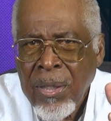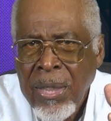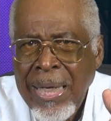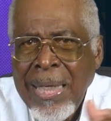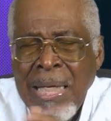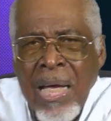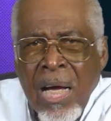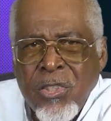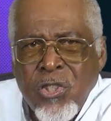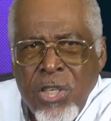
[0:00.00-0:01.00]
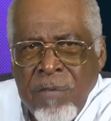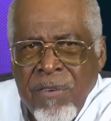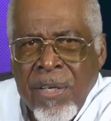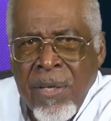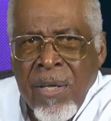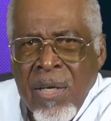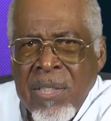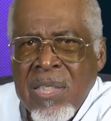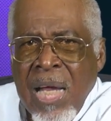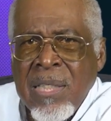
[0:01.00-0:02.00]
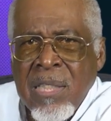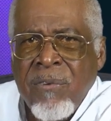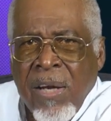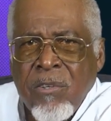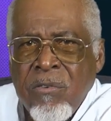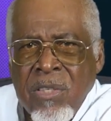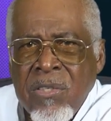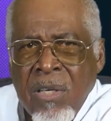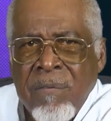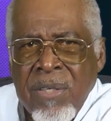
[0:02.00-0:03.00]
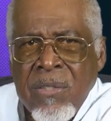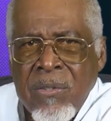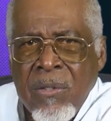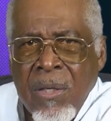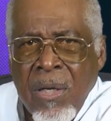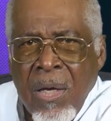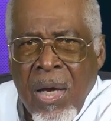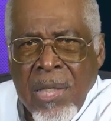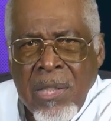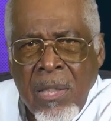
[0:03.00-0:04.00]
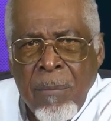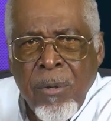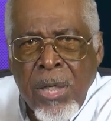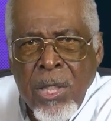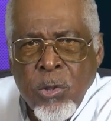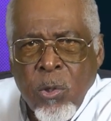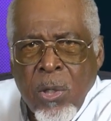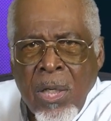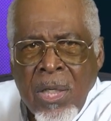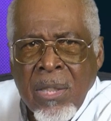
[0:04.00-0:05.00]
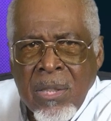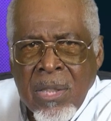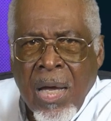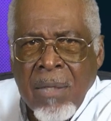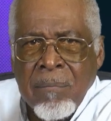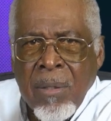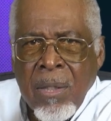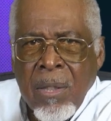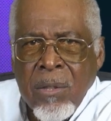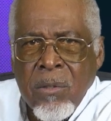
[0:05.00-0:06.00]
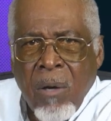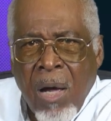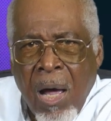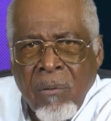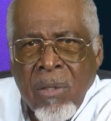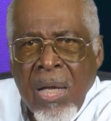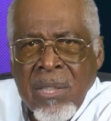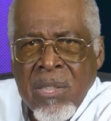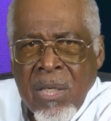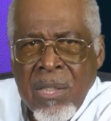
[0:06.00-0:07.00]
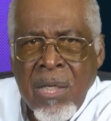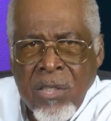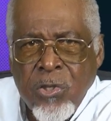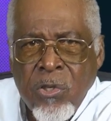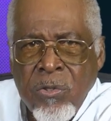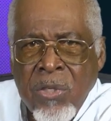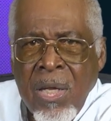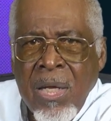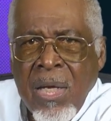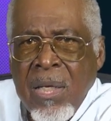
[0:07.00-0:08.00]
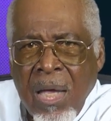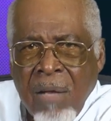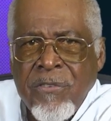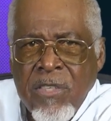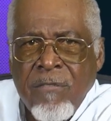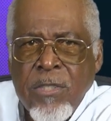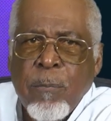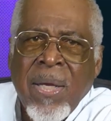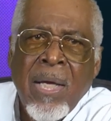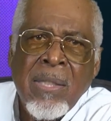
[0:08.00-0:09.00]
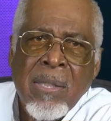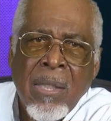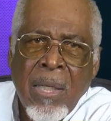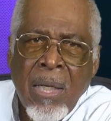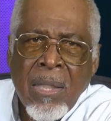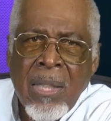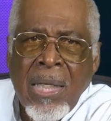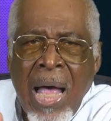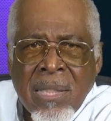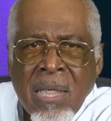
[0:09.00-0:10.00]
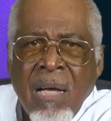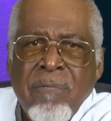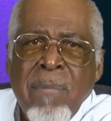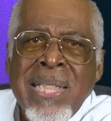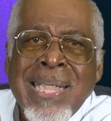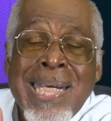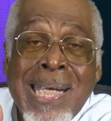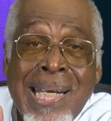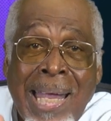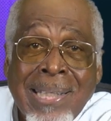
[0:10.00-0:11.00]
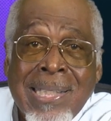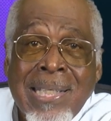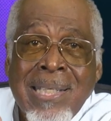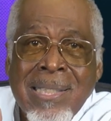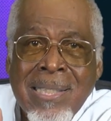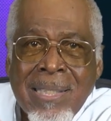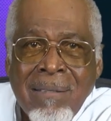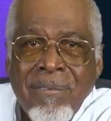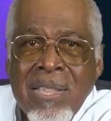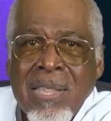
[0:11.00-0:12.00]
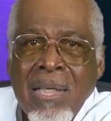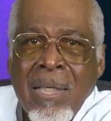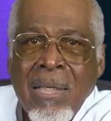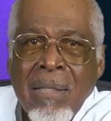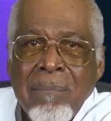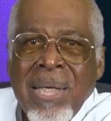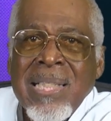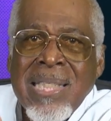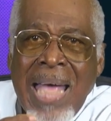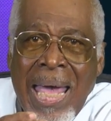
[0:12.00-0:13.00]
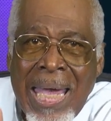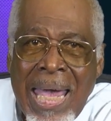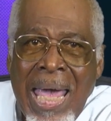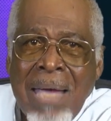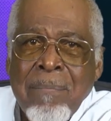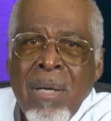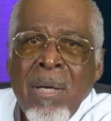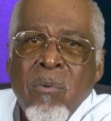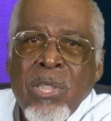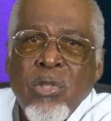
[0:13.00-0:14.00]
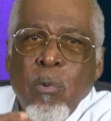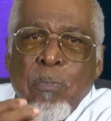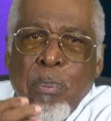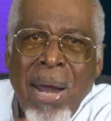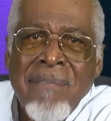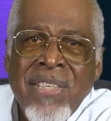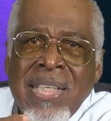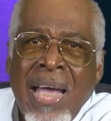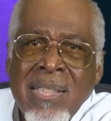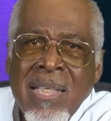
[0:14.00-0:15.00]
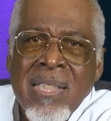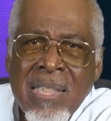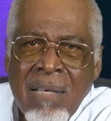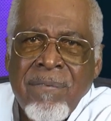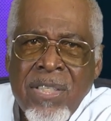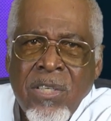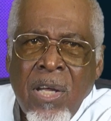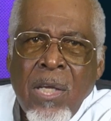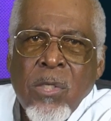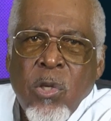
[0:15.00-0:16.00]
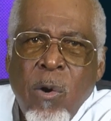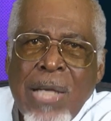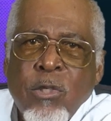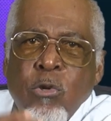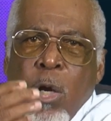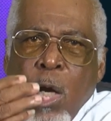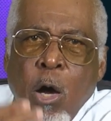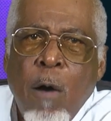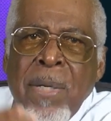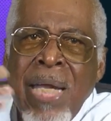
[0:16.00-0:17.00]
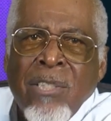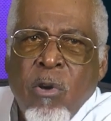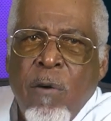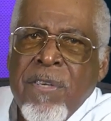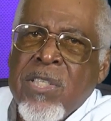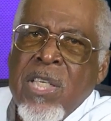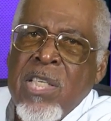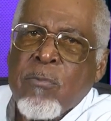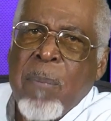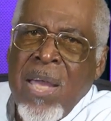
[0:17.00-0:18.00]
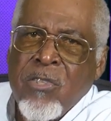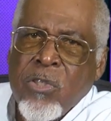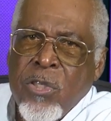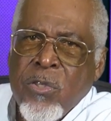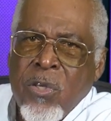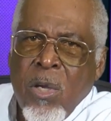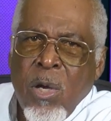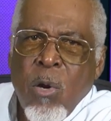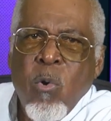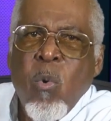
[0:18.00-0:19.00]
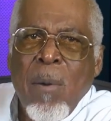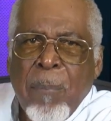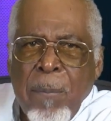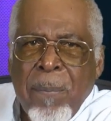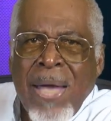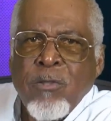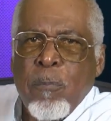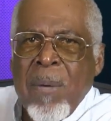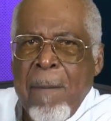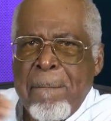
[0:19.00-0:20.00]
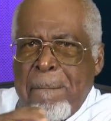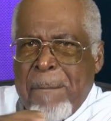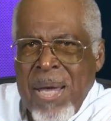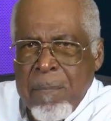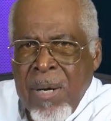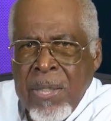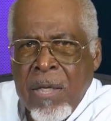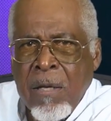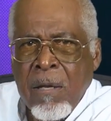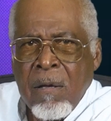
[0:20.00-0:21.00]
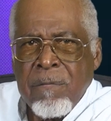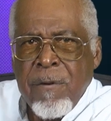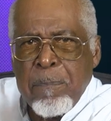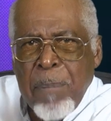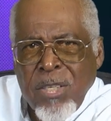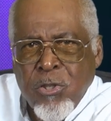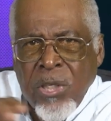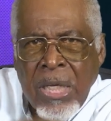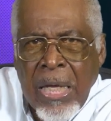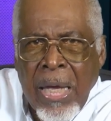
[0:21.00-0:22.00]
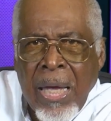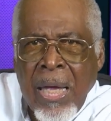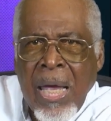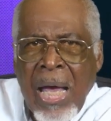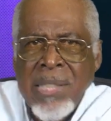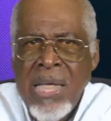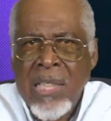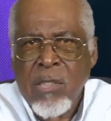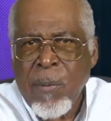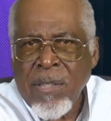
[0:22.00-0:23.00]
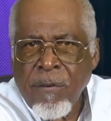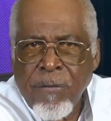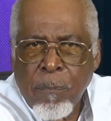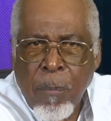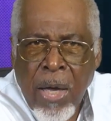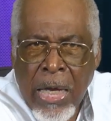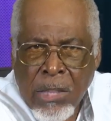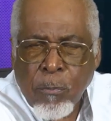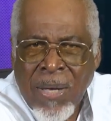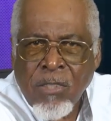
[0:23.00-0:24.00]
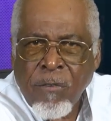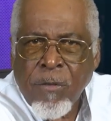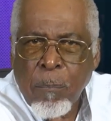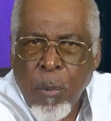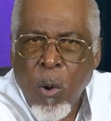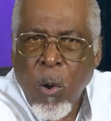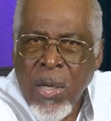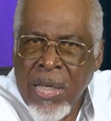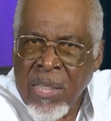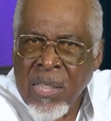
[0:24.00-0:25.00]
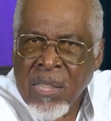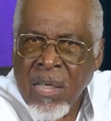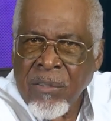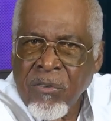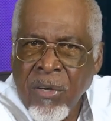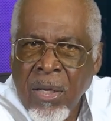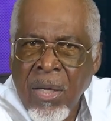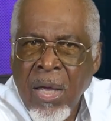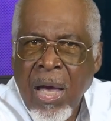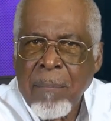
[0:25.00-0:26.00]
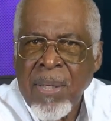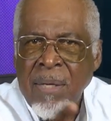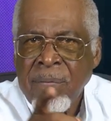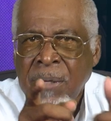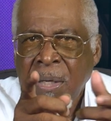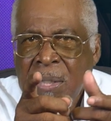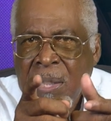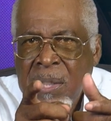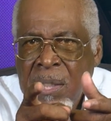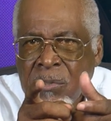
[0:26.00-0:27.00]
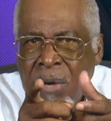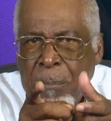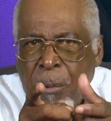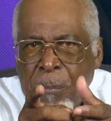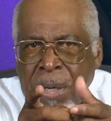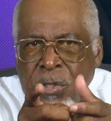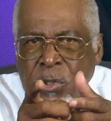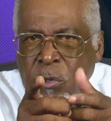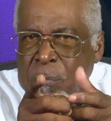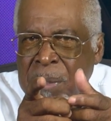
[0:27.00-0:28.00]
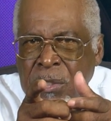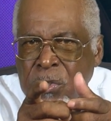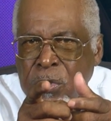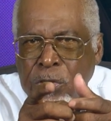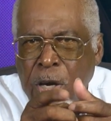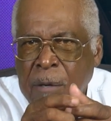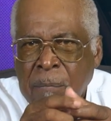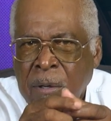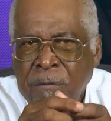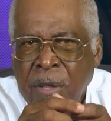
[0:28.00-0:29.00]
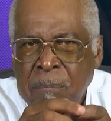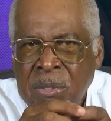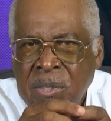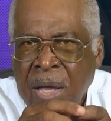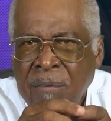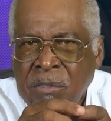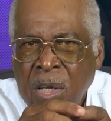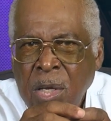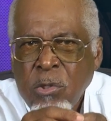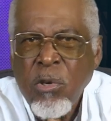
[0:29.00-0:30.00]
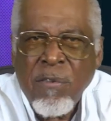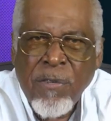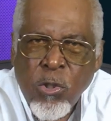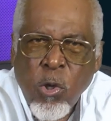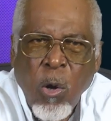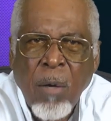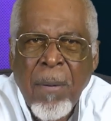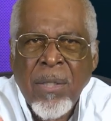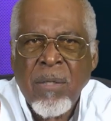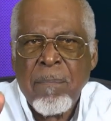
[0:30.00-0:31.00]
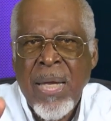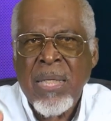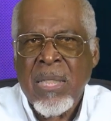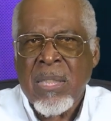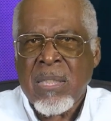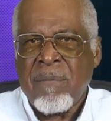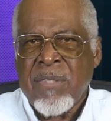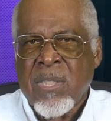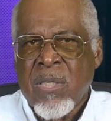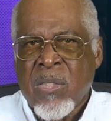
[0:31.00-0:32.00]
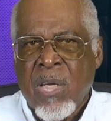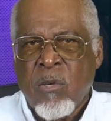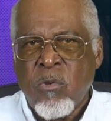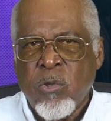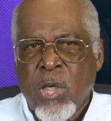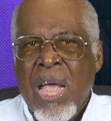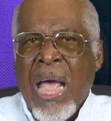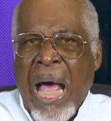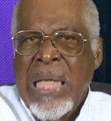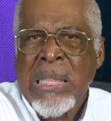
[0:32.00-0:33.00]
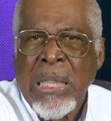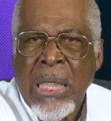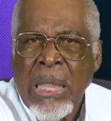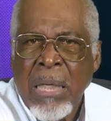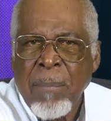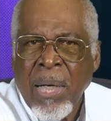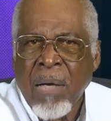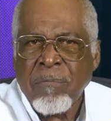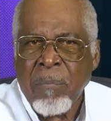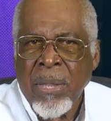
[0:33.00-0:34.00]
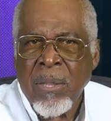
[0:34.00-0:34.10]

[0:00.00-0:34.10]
in achieving a satisfactory service. I deliberately took a little time to outline certain issues in the health service because the last government neglected the service because their aim was to privatize the service so as to accommodate overseas patients who were prepared to pay big money for patient care at the expense of the poor in this country. I believe that these reprobates should be ashamed of themselves to even talk about the medical service in St. Lucia under the Labour government.